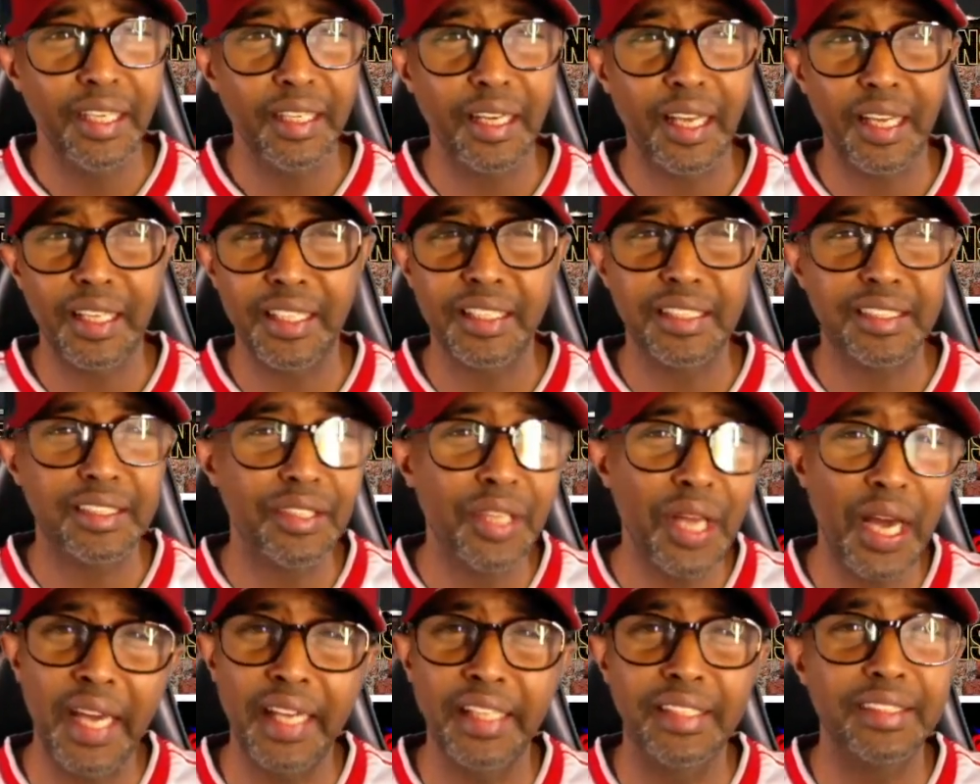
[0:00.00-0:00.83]
like it's
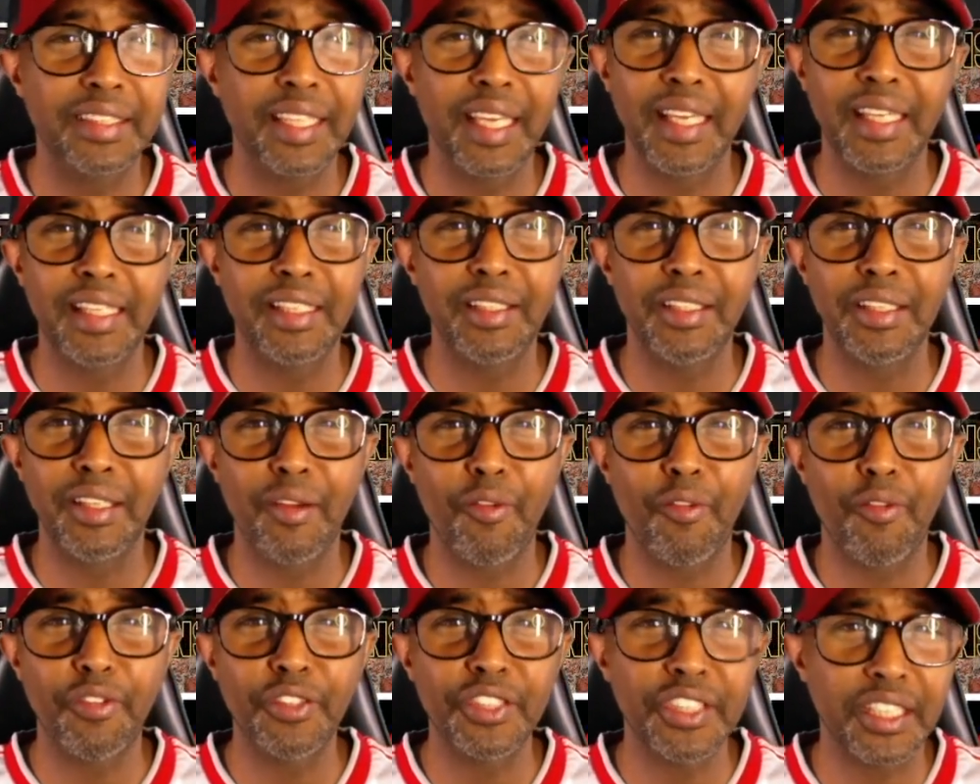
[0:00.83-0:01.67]
night and day
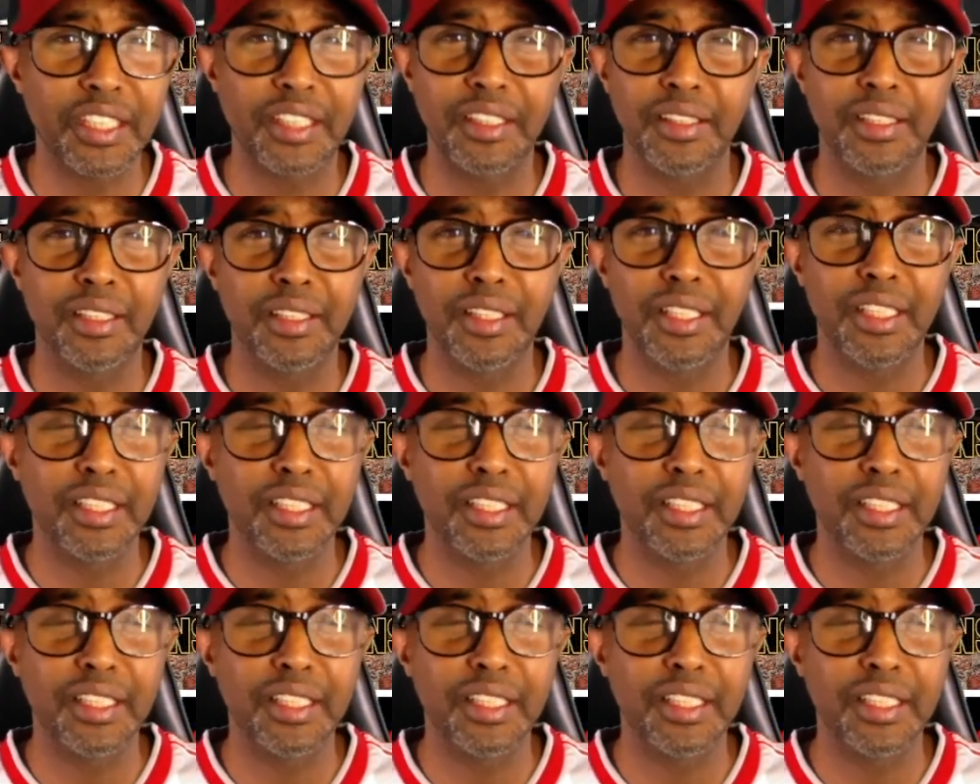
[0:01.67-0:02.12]
physically.